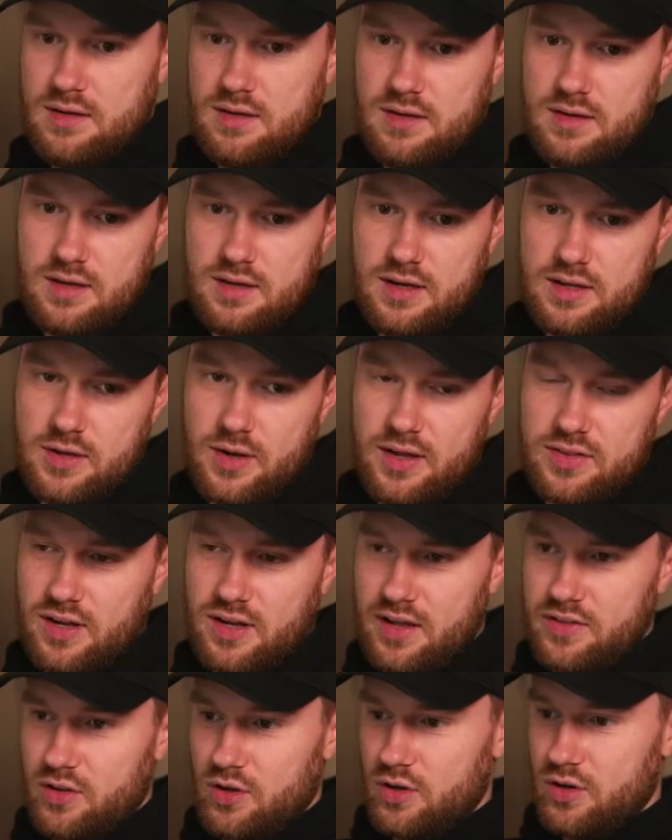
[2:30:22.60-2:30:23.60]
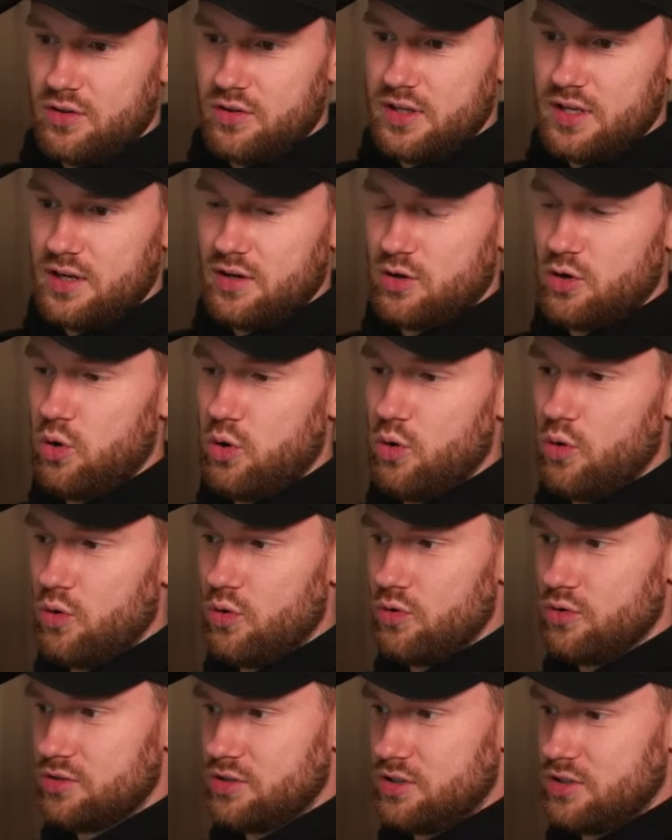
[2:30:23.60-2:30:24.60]
And you had like the
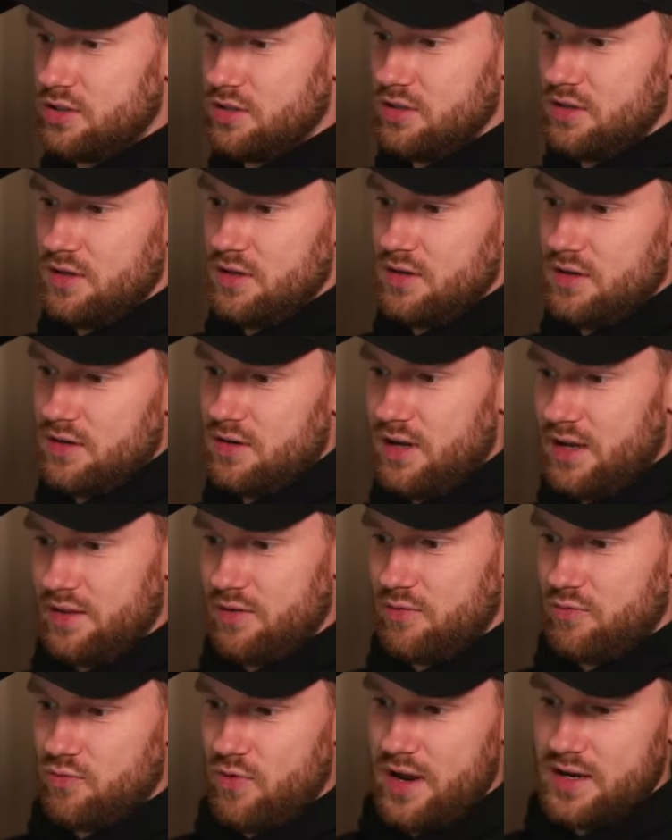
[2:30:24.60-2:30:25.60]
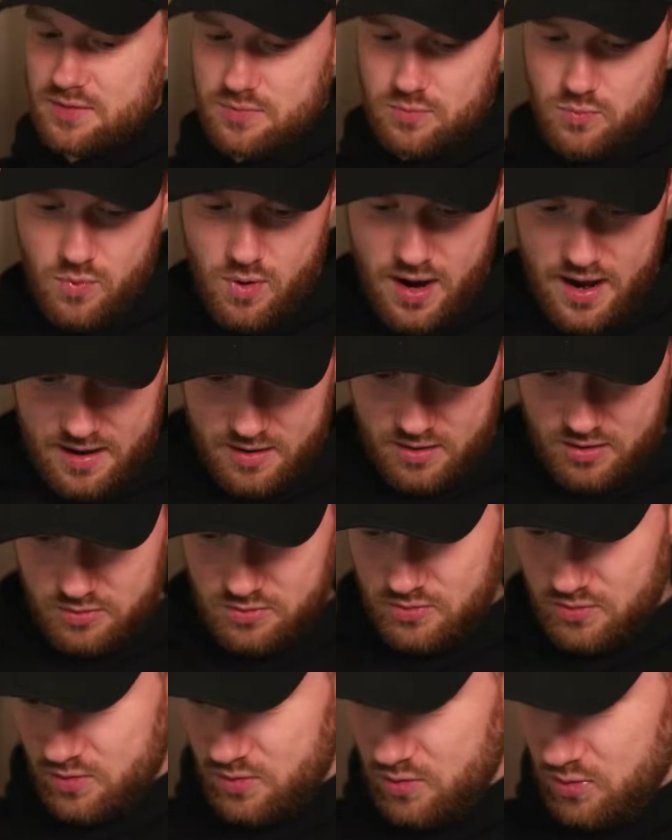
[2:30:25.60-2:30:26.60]
Accords, like the red and white
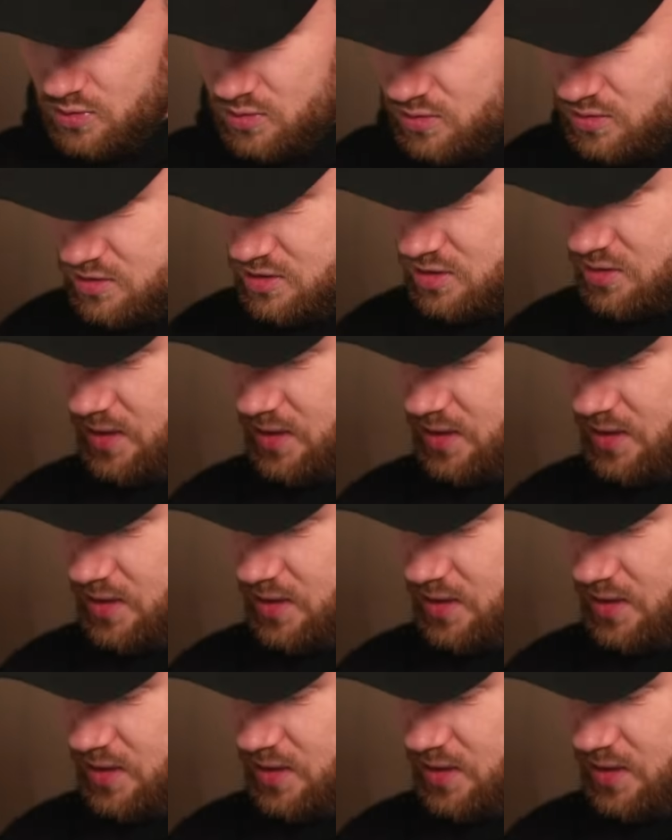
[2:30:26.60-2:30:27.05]
Honda Accords. You had